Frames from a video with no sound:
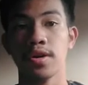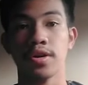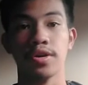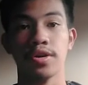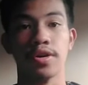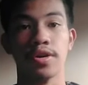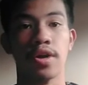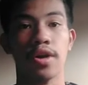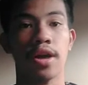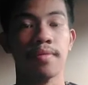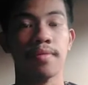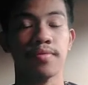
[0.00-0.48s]

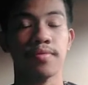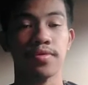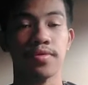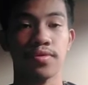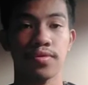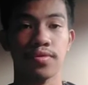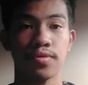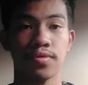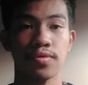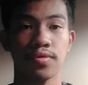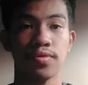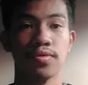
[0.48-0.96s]
you have
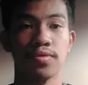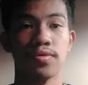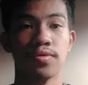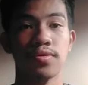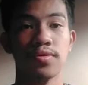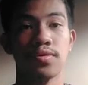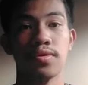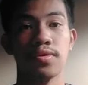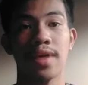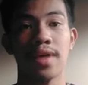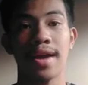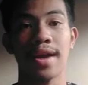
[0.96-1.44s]

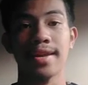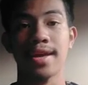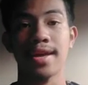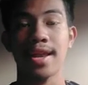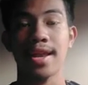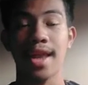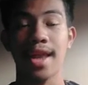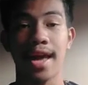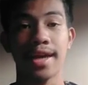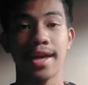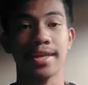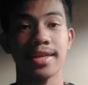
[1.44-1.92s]
to
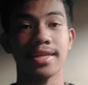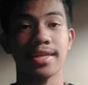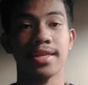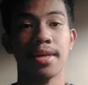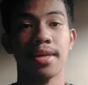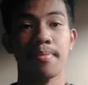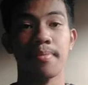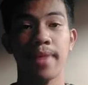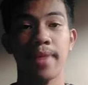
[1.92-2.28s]
analyze the